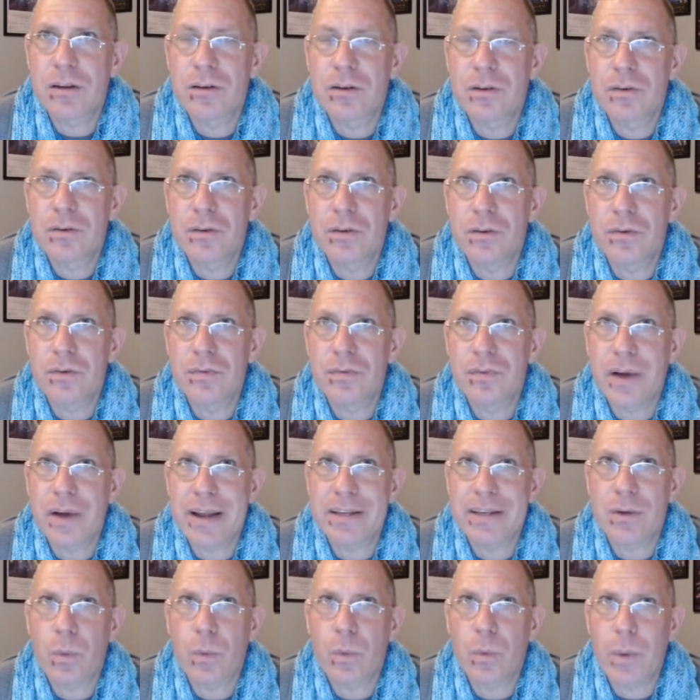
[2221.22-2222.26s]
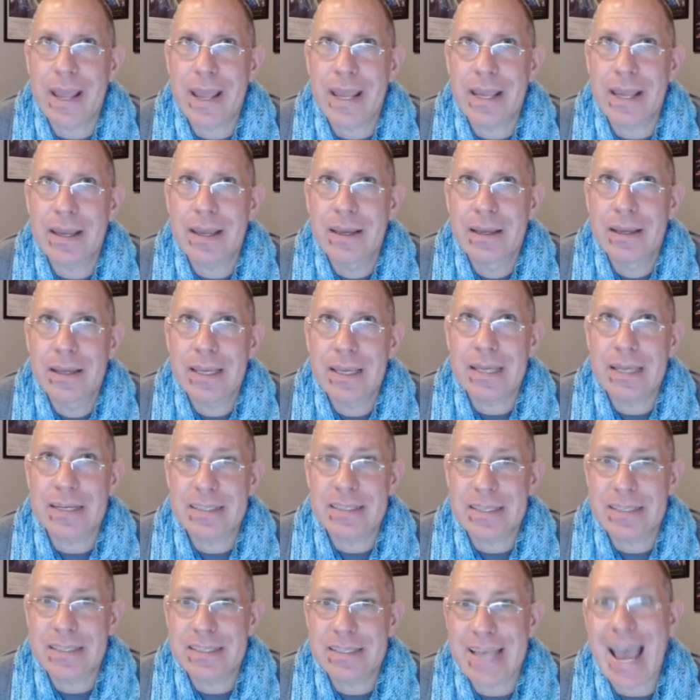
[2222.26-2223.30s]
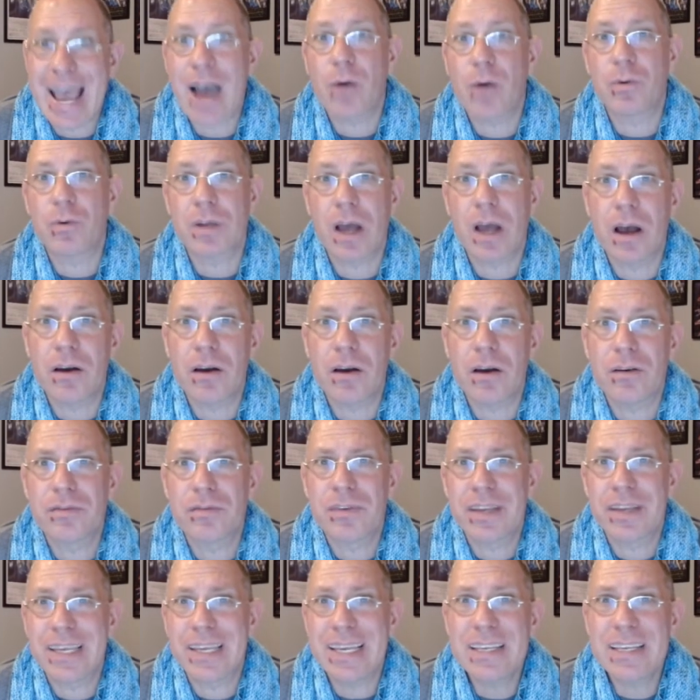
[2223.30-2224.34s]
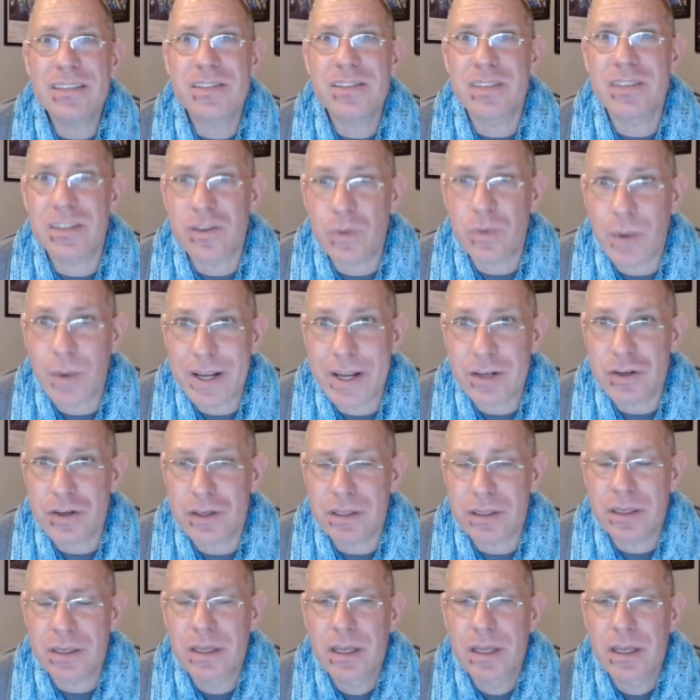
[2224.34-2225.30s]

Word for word: to find a way, in a sense, out of his situation,